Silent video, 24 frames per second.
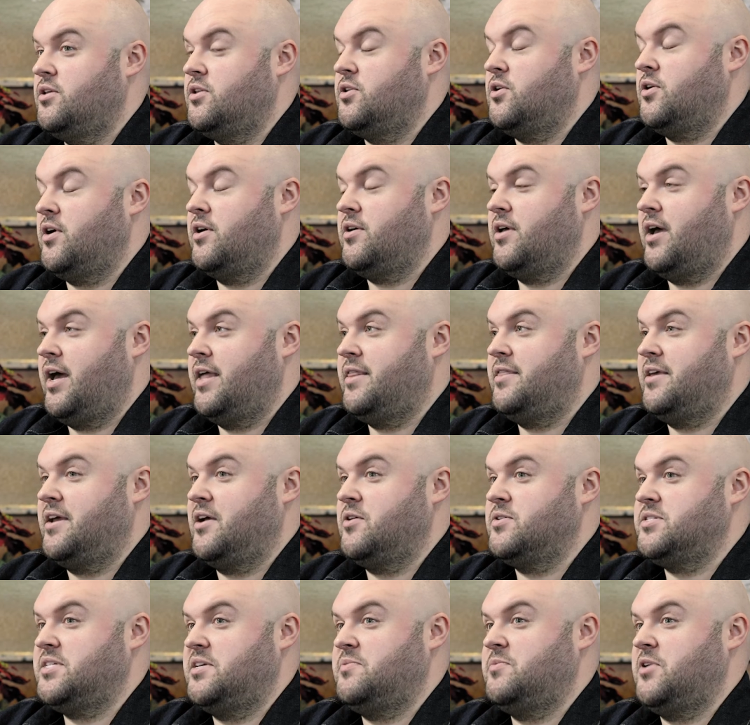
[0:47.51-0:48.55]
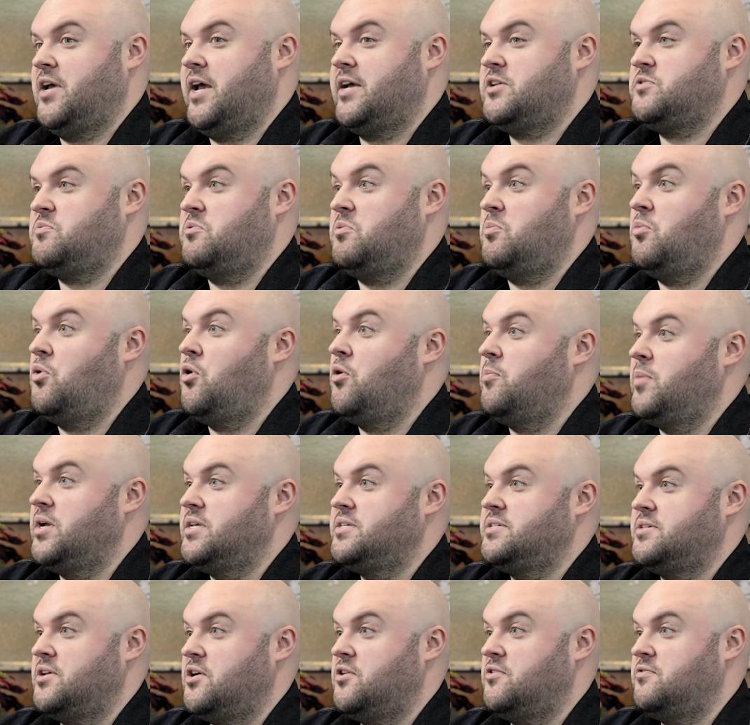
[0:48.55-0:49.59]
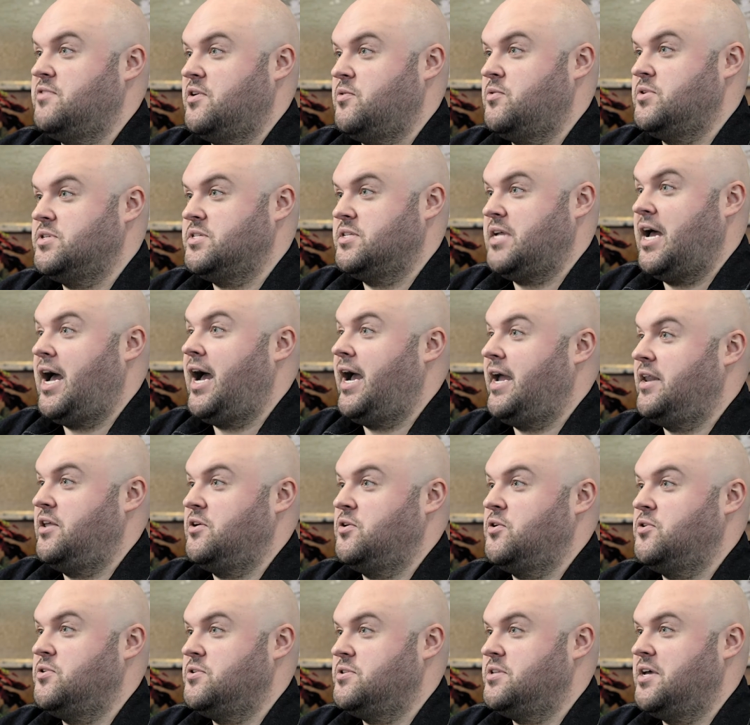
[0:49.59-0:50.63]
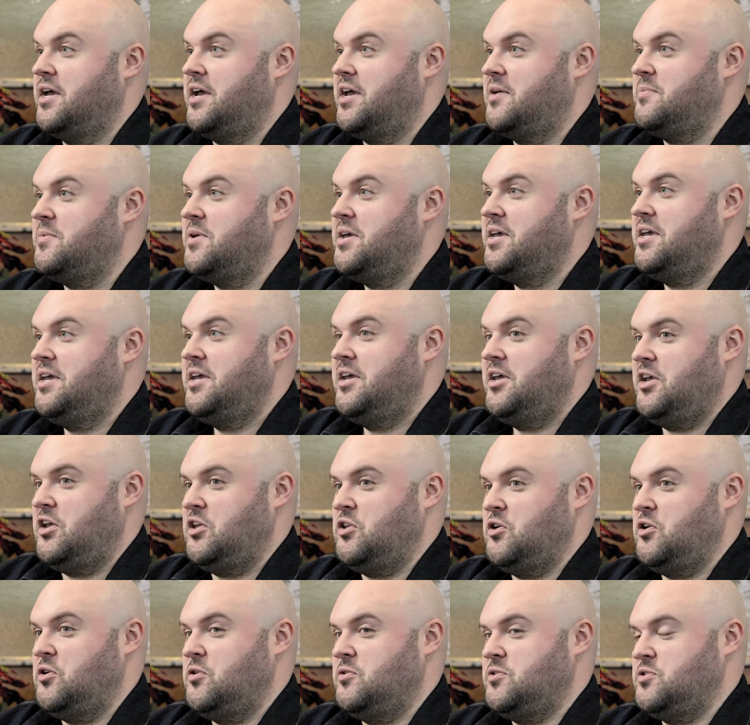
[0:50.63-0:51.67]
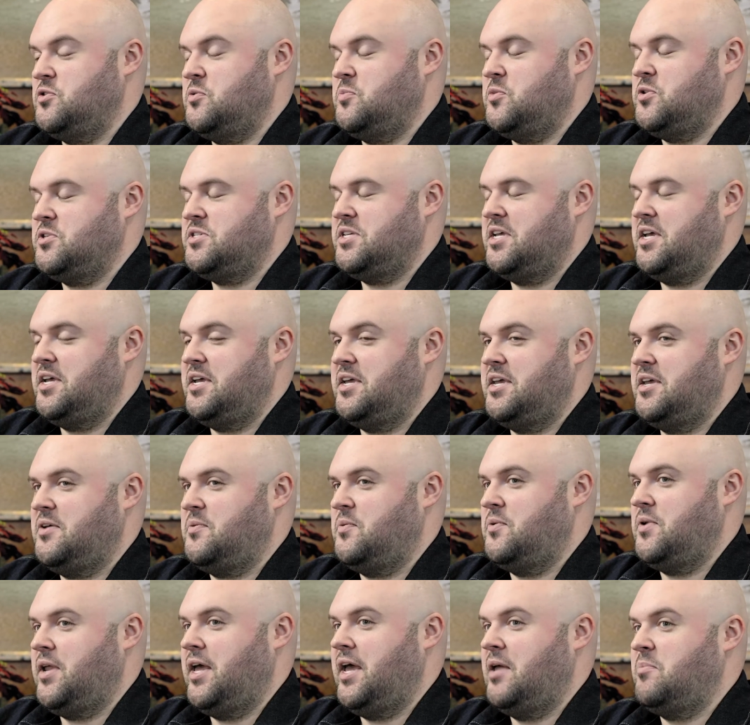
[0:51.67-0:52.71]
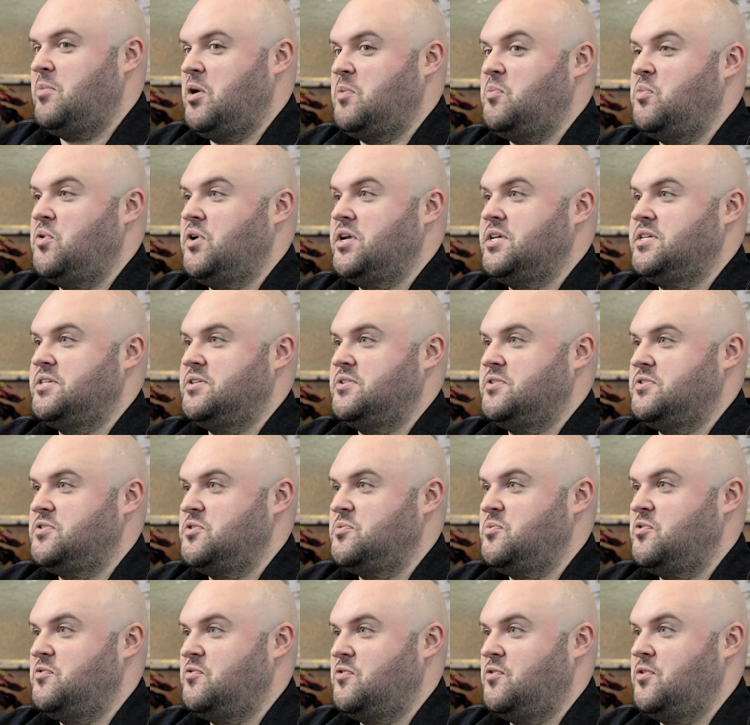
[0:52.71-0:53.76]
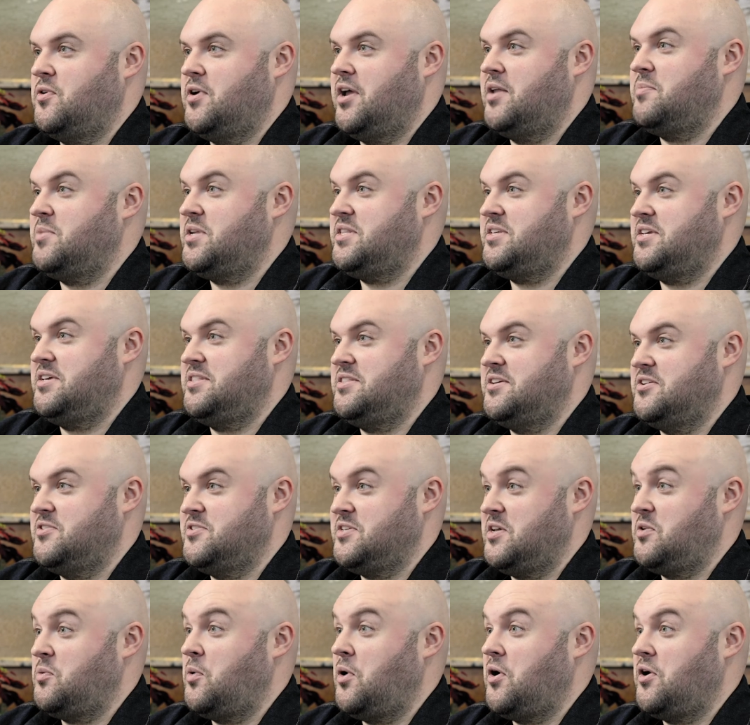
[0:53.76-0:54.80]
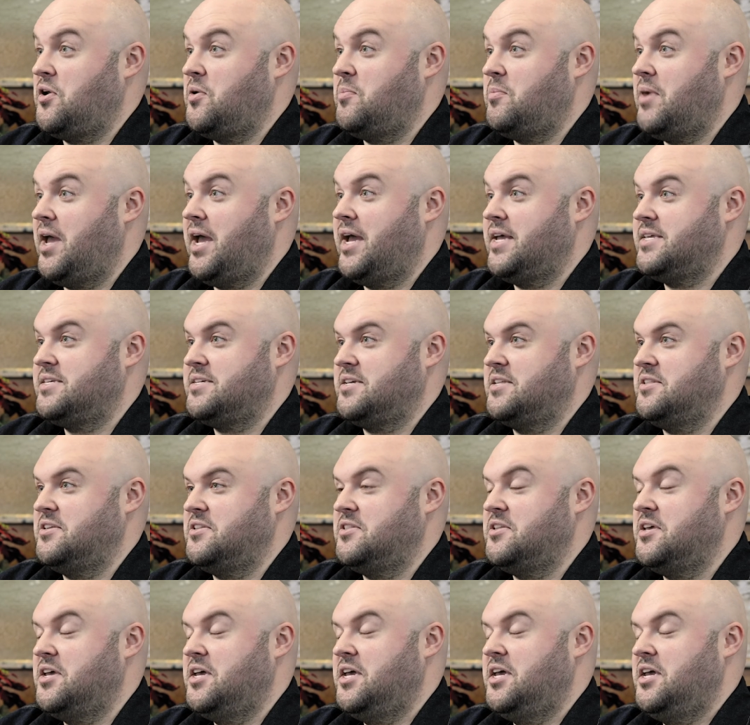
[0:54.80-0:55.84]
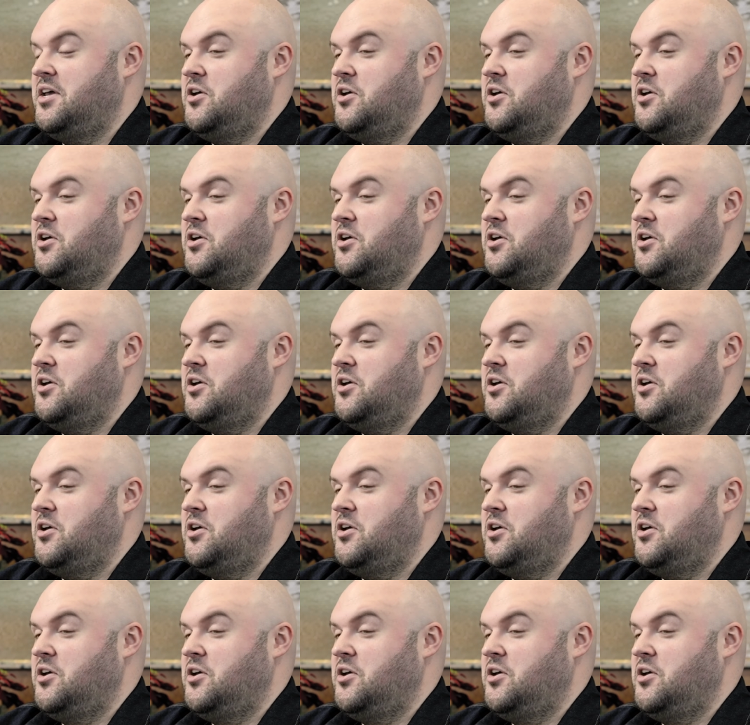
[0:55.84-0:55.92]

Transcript: you know, I, I, think I was able to actually be more myself. I wasn't hiding all the time. You know, it was almost like when I had my braces or before I had my teeth, I was like wearing a mask and then